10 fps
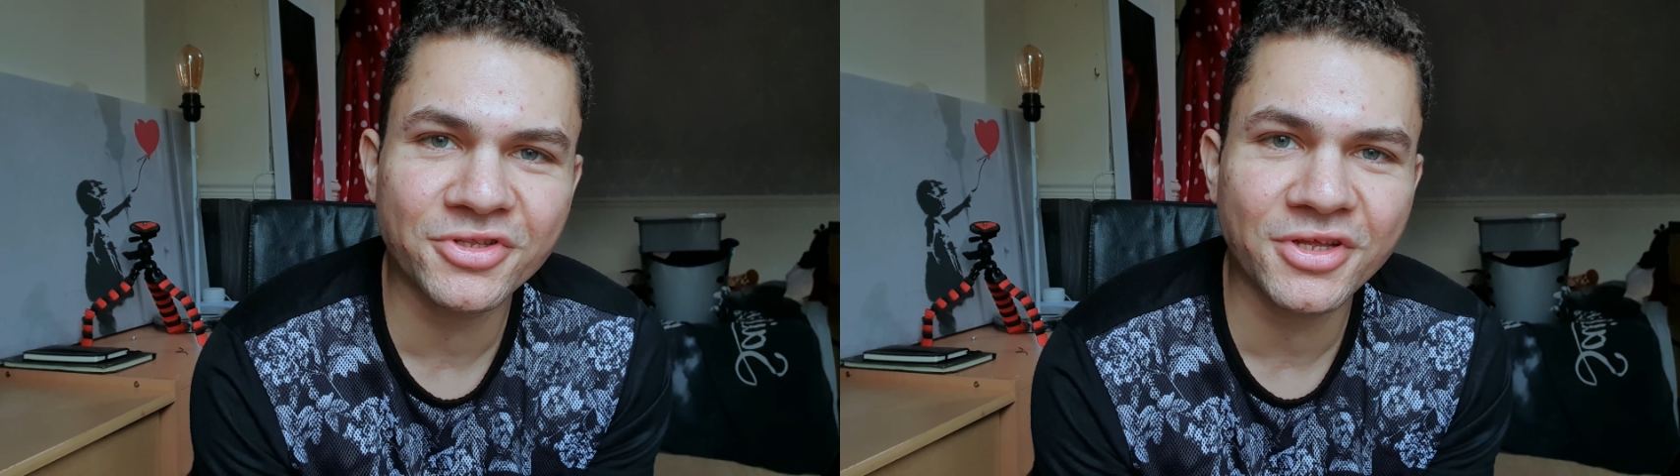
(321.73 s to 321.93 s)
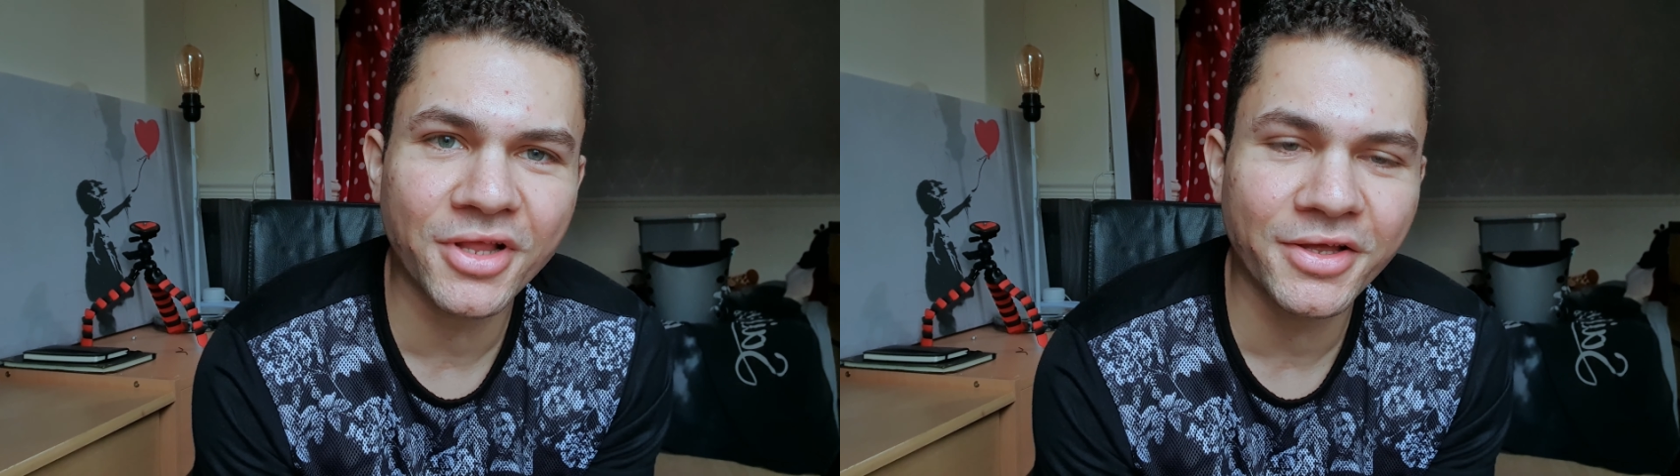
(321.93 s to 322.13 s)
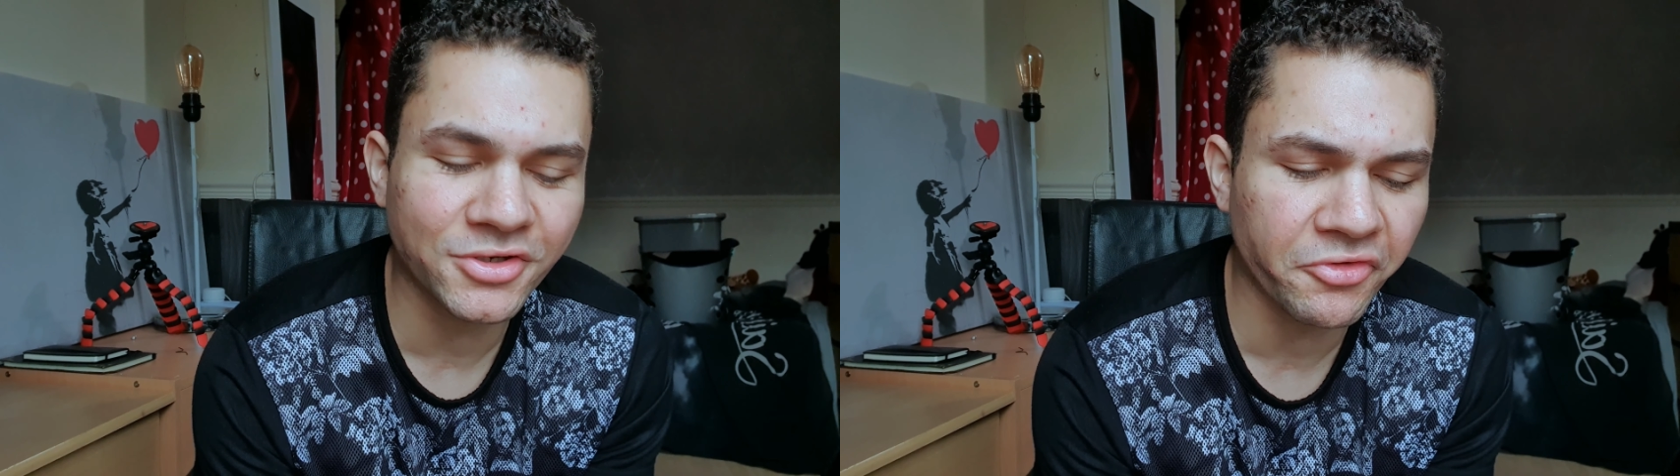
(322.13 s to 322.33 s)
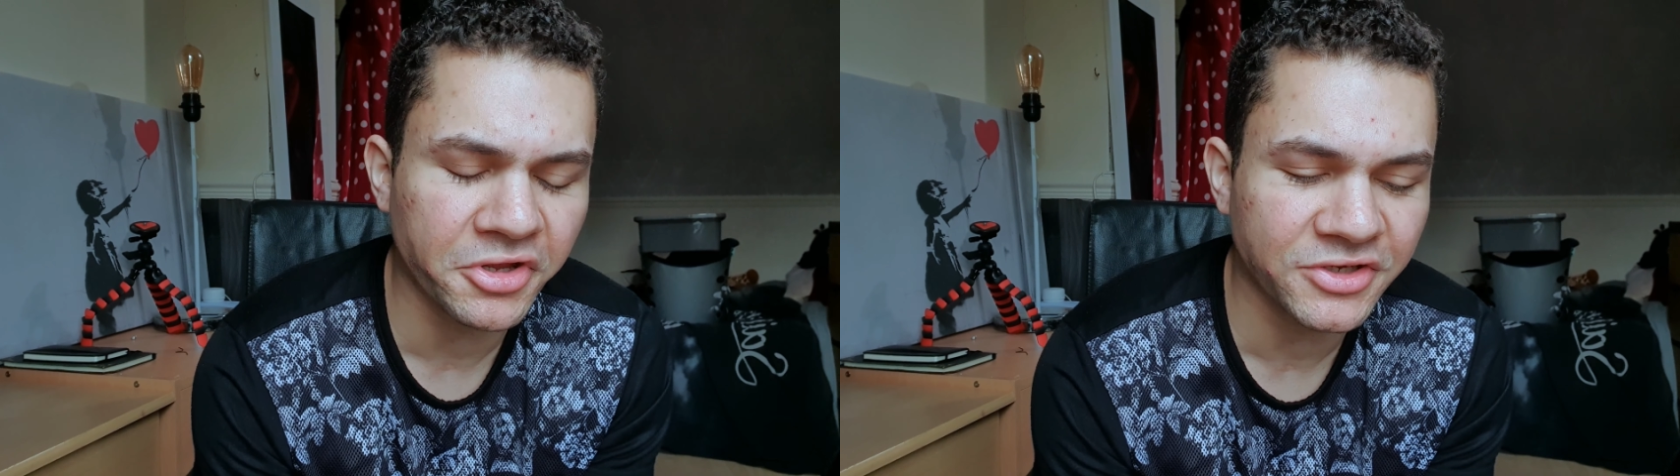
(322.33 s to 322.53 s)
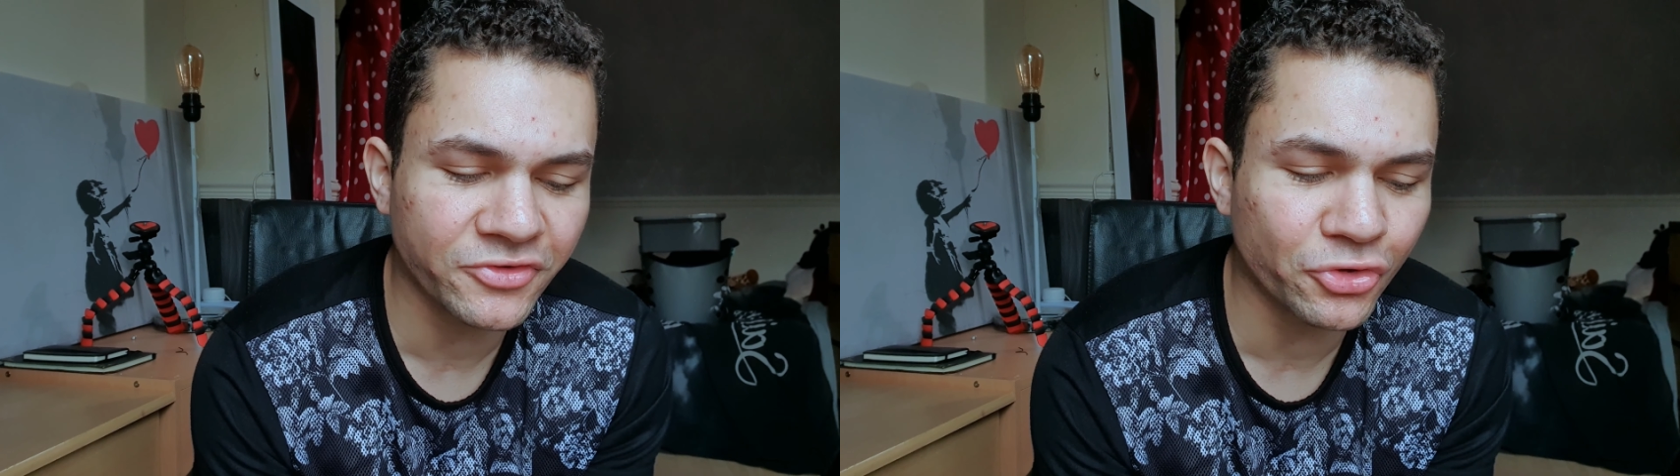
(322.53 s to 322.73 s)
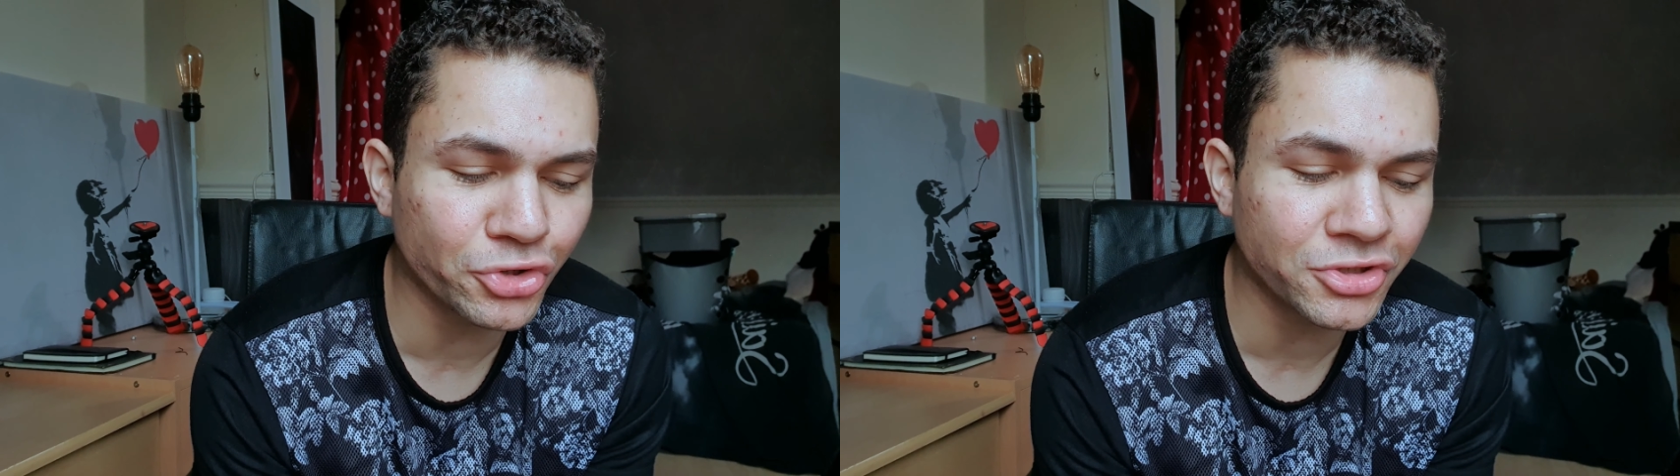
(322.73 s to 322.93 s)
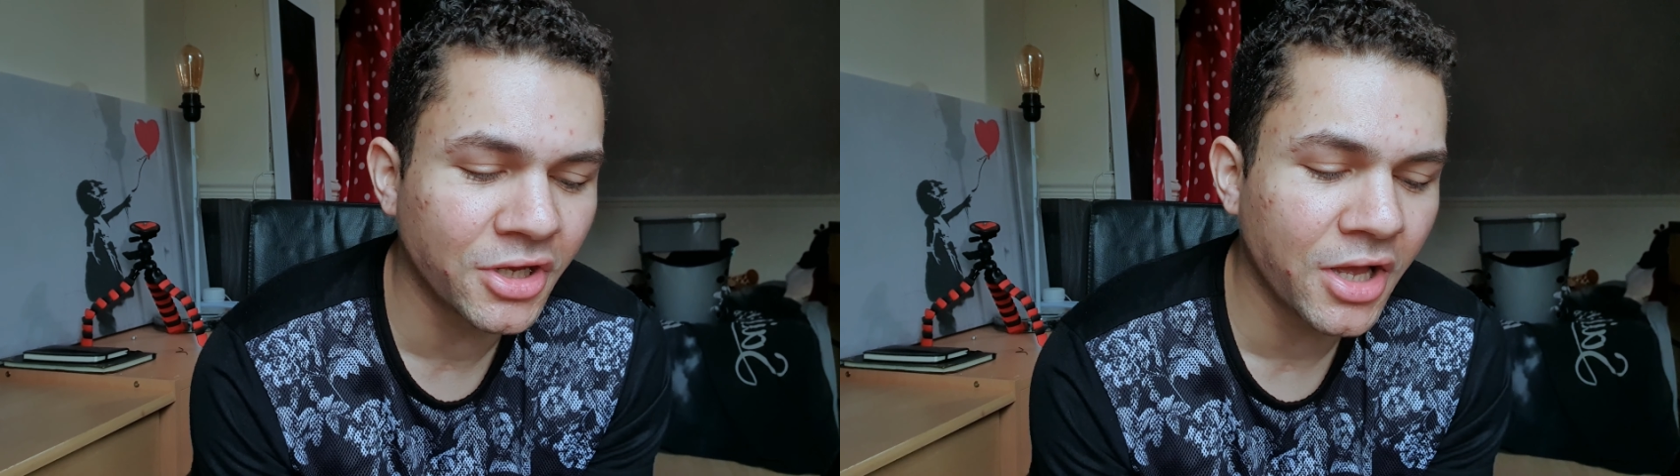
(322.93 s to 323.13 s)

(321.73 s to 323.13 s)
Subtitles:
in? That is crazy if it does.